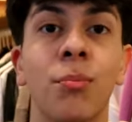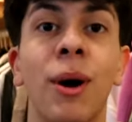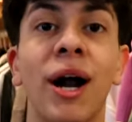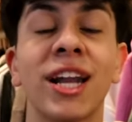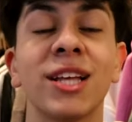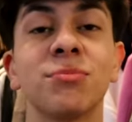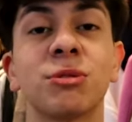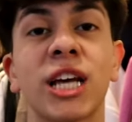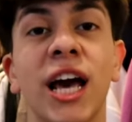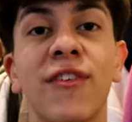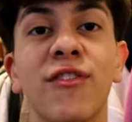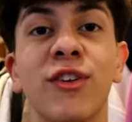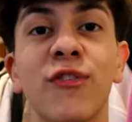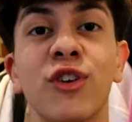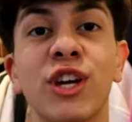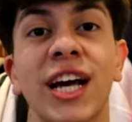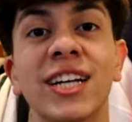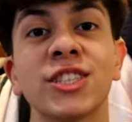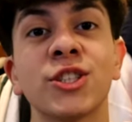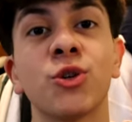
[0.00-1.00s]
My name's Kevin. If
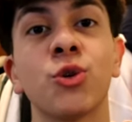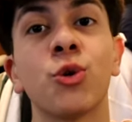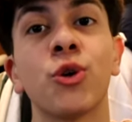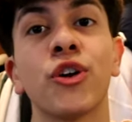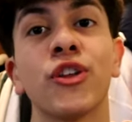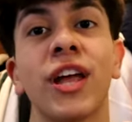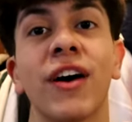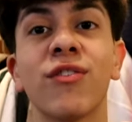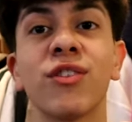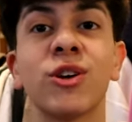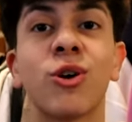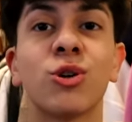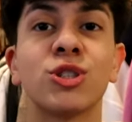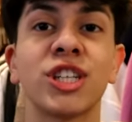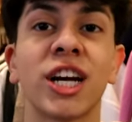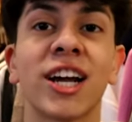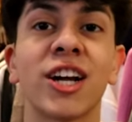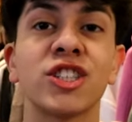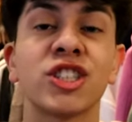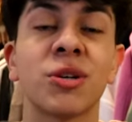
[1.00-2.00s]
you guys are new here, definitely go
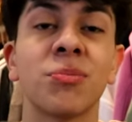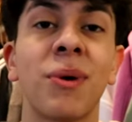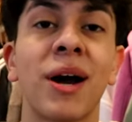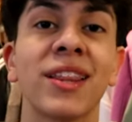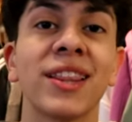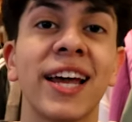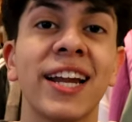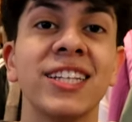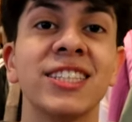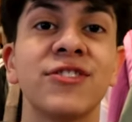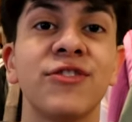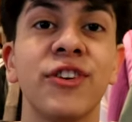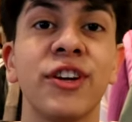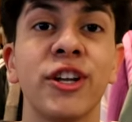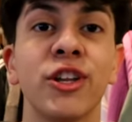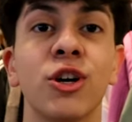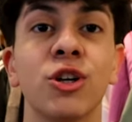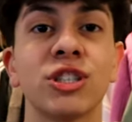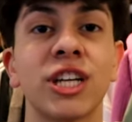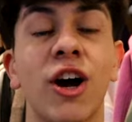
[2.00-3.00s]
check out some of my latest
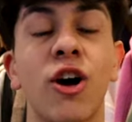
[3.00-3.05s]
videos.